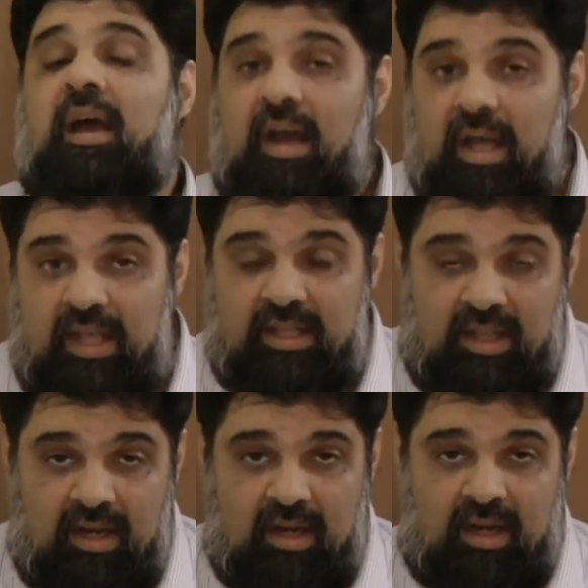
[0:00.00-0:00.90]

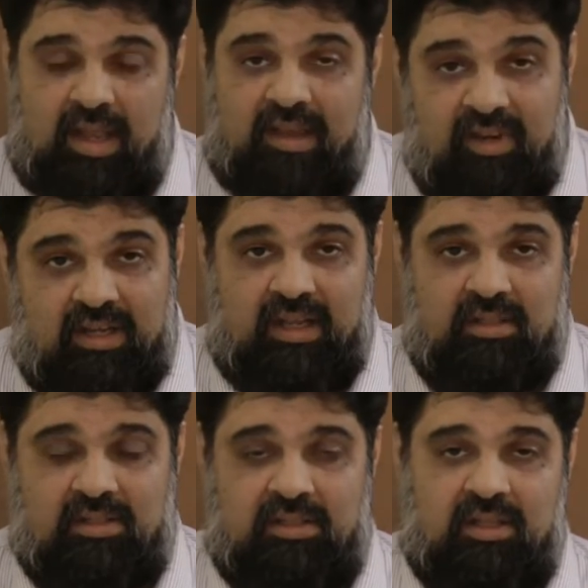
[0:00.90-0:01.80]
Another
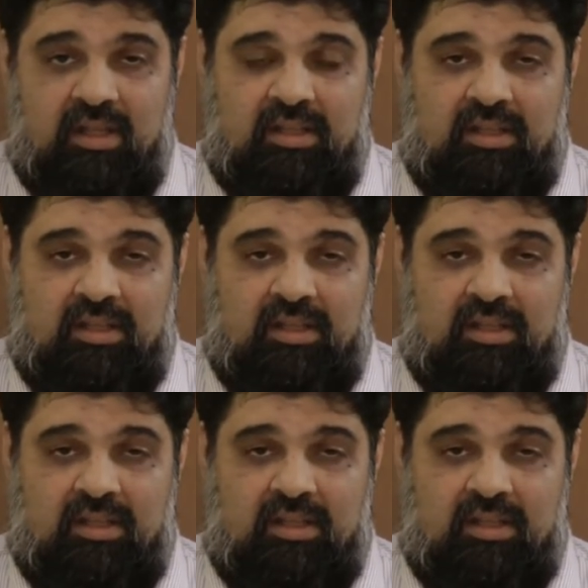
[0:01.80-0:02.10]
evidence